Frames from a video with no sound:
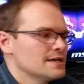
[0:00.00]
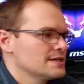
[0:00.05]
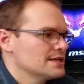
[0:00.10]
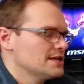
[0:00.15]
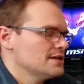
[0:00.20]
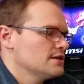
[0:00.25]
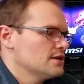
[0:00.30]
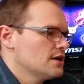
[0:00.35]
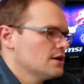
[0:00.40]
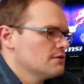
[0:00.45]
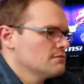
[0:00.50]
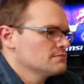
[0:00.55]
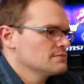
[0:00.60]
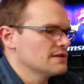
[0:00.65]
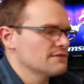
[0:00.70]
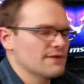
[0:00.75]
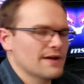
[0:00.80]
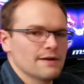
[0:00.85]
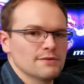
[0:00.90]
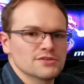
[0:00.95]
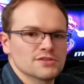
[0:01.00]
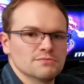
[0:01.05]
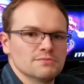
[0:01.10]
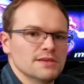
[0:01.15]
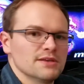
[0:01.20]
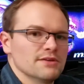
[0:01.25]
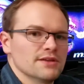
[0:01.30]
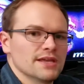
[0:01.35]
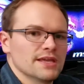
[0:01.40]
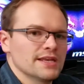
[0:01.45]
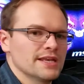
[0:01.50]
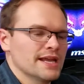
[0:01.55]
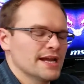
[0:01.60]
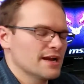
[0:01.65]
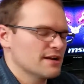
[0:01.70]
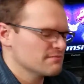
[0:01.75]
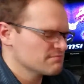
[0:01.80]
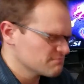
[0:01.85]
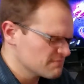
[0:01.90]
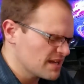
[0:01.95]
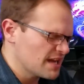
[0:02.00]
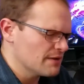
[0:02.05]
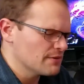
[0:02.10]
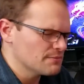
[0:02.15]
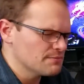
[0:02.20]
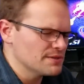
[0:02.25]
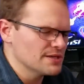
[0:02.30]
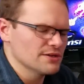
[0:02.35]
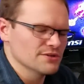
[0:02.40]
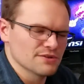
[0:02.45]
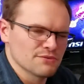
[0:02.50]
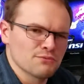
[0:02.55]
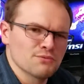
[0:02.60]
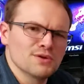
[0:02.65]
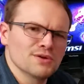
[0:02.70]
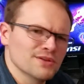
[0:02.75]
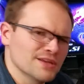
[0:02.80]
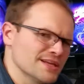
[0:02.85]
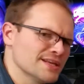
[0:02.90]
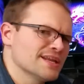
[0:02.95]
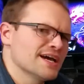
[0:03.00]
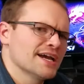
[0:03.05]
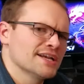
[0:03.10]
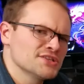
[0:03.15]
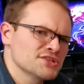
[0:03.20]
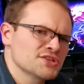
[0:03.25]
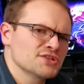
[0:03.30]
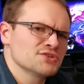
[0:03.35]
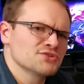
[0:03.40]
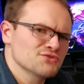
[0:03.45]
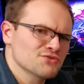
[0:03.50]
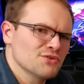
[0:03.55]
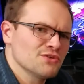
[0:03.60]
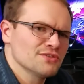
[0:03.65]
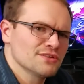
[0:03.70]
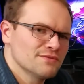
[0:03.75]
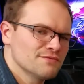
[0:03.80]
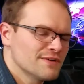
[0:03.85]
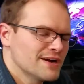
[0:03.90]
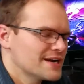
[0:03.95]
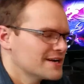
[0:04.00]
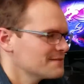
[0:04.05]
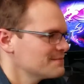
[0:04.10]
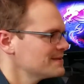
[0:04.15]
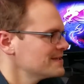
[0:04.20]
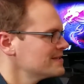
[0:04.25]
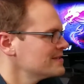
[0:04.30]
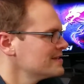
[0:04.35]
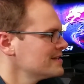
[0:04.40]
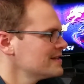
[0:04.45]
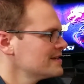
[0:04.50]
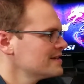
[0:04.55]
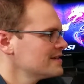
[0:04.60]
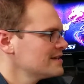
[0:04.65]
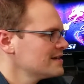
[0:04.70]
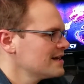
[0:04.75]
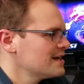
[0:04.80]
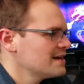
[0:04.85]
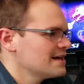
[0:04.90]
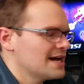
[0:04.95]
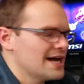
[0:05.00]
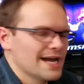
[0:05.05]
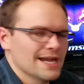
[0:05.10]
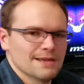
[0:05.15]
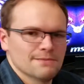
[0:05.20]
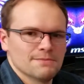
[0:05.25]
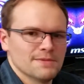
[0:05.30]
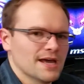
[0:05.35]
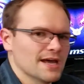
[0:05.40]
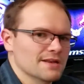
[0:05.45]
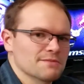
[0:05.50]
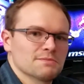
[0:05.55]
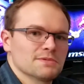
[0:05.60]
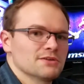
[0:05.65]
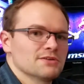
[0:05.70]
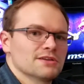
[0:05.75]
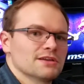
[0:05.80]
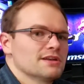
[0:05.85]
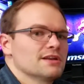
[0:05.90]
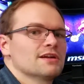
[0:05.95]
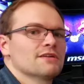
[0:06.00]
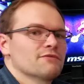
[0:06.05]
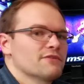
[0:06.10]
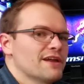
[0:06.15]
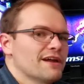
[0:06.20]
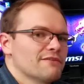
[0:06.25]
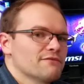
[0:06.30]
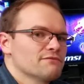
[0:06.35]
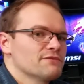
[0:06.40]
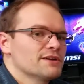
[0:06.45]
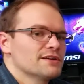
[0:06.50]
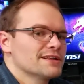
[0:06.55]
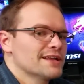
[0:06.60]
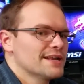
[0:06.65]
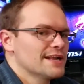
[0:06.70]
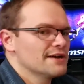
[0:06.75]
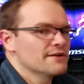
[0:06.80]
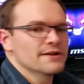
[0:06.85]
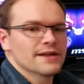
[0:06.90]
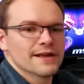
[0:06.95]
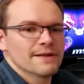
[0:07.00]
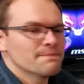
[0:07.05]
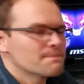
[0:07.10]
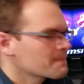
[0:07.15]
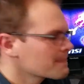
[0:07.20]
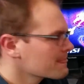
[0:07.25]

You know, if I was a millionaire, I would build a really nice controlled environment. I am not a millionaire if you haven't figured that out yet.